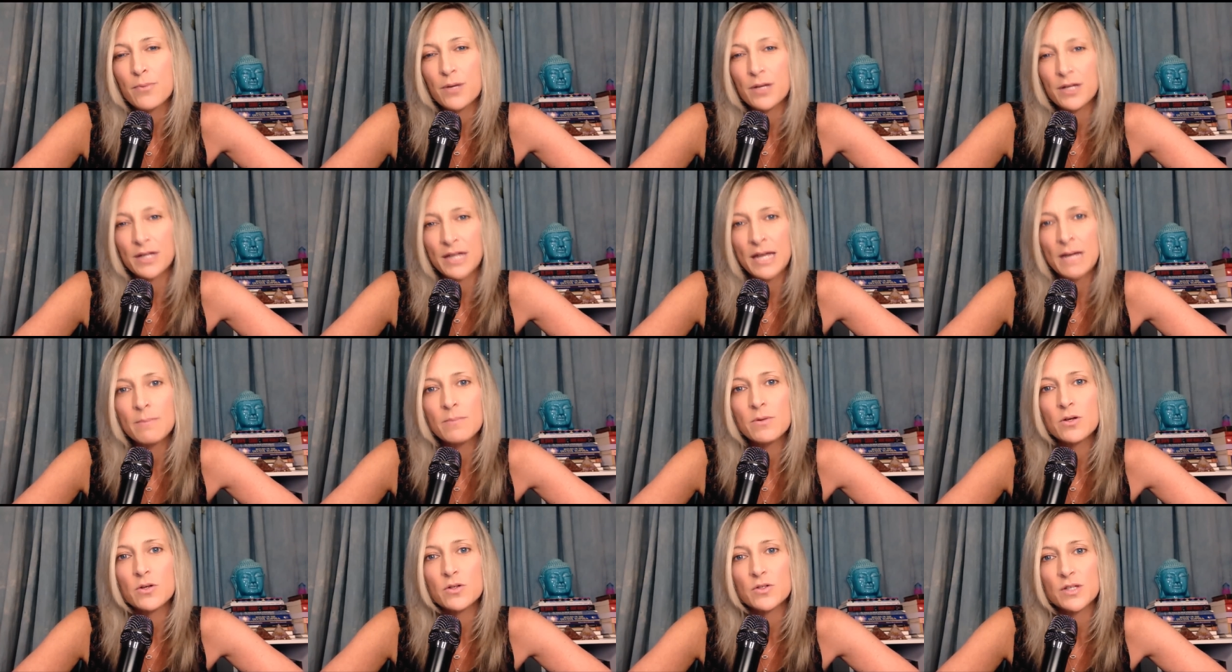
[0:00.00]

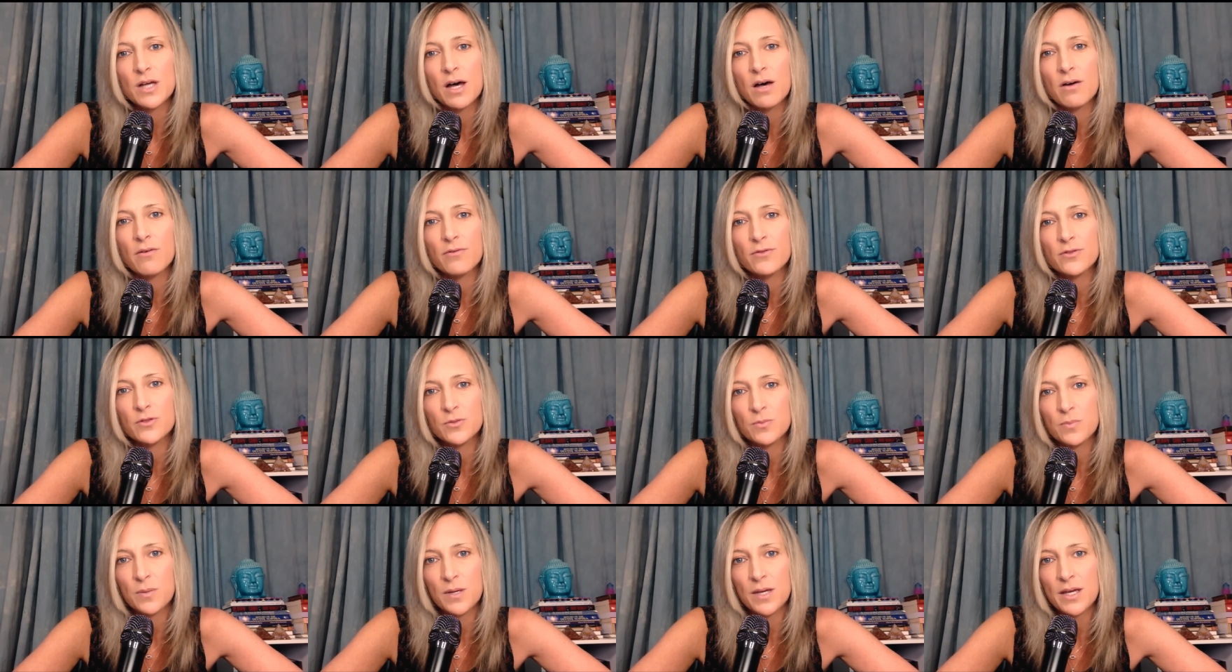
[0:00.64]
proclaimed herself
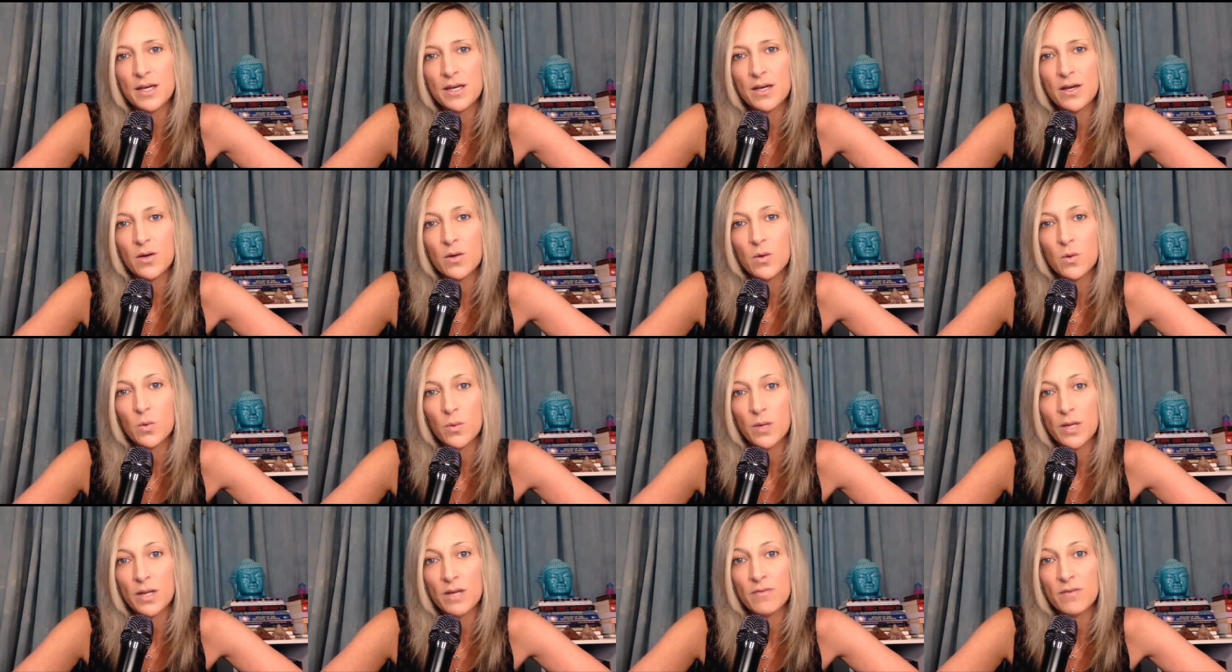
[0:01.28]
to be
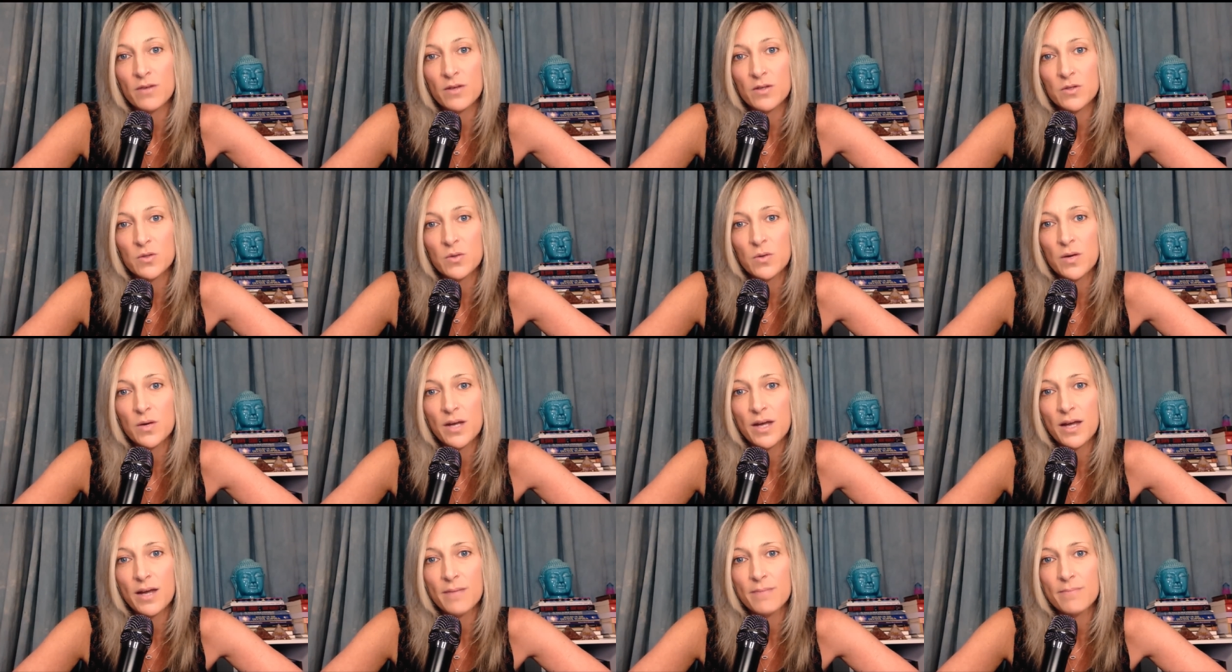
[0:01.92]
Queen
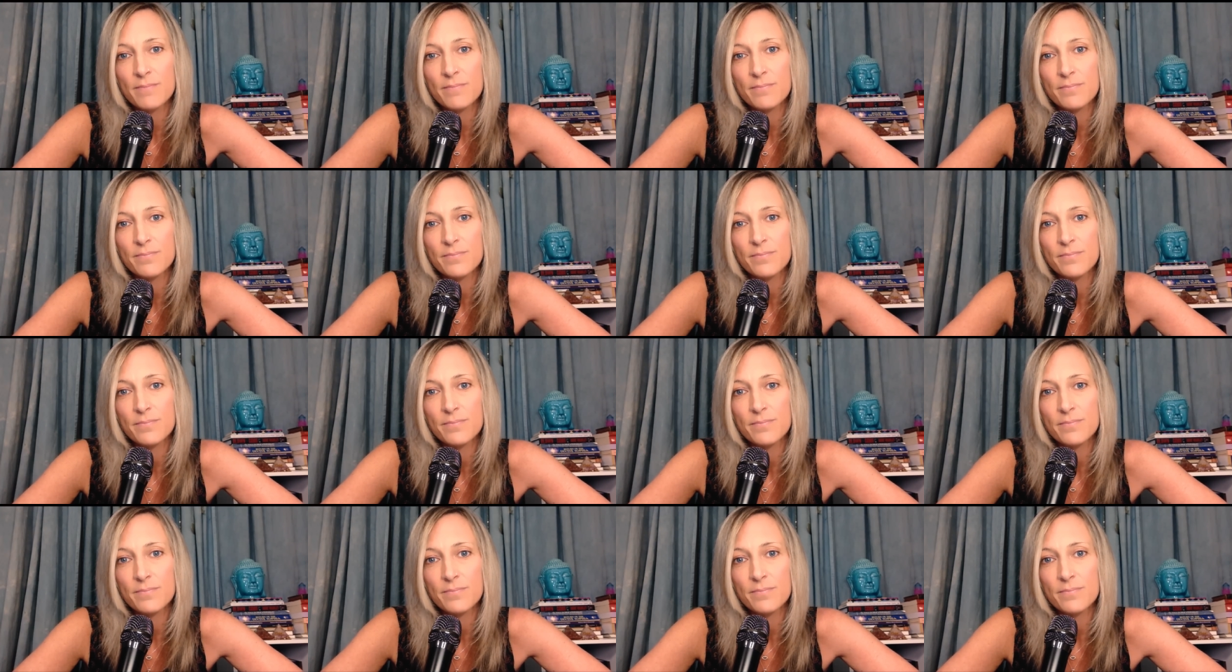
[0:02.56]
Victoria.